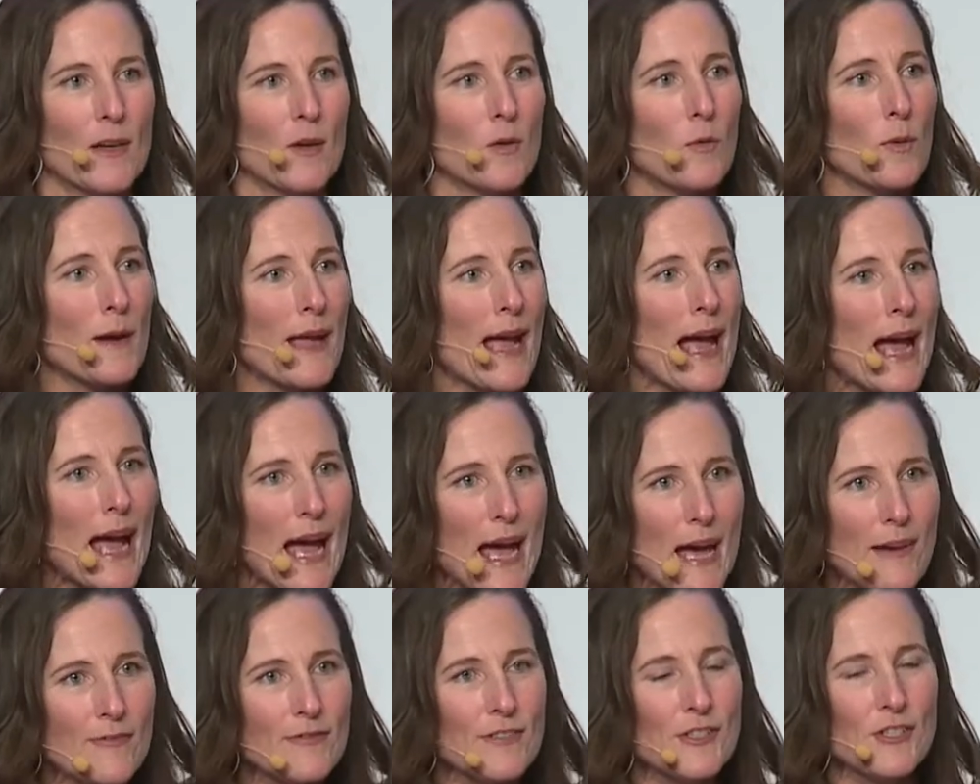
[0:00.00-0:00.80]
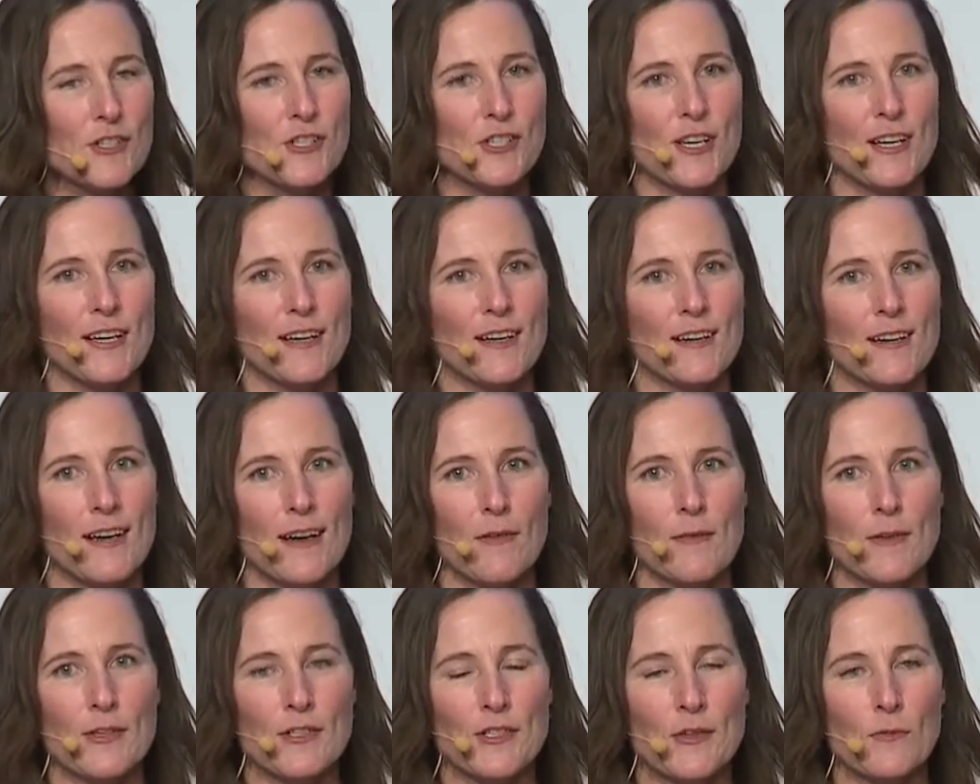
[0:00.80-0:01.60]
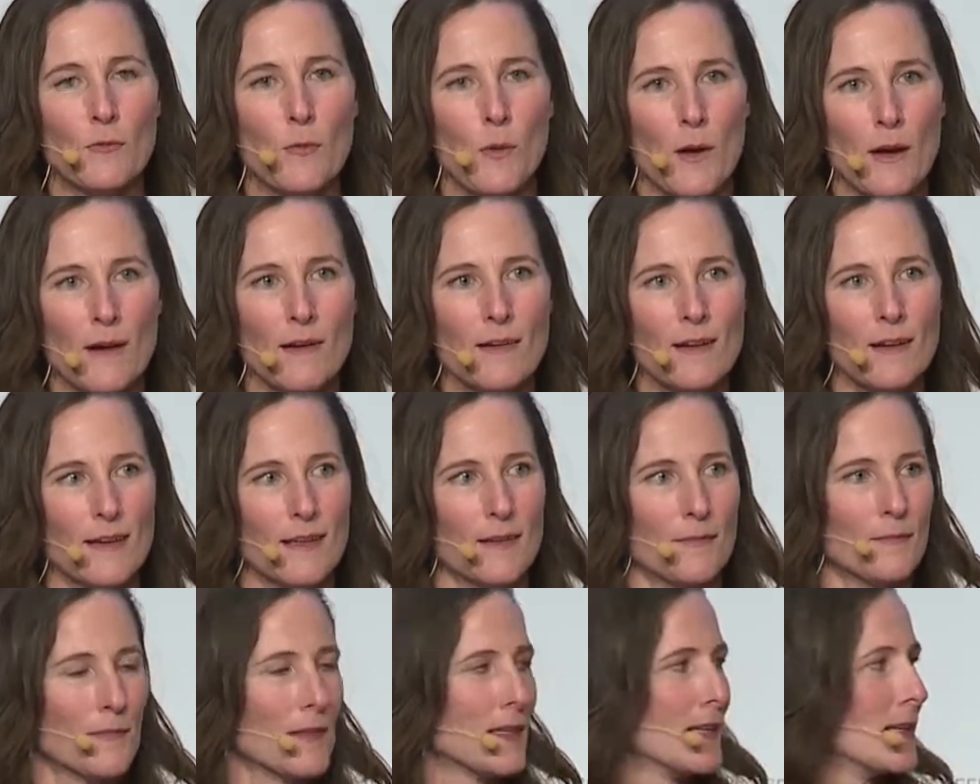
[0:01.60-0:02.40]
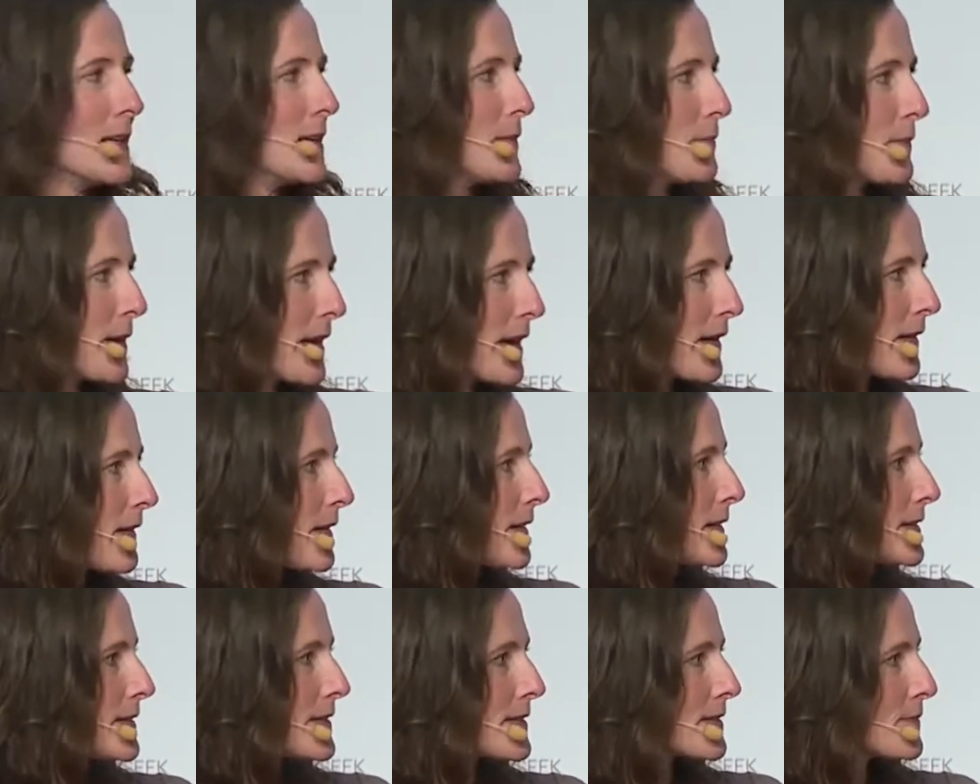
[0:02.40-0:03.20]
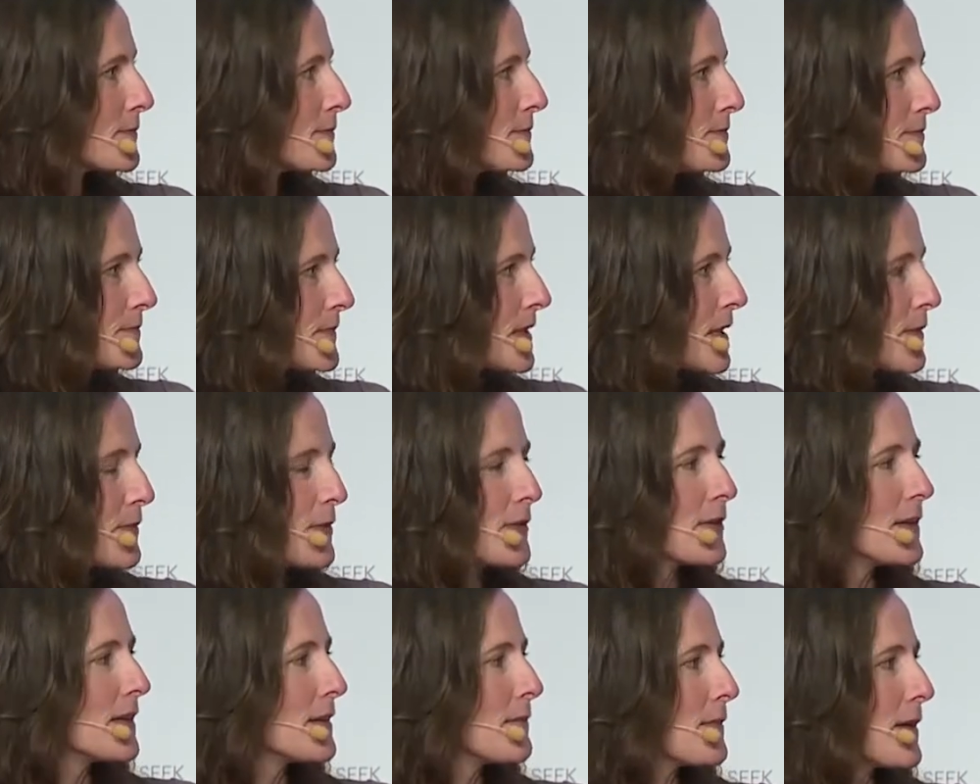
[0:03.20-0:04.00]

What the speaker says: We have to share, and we should welcome parents, community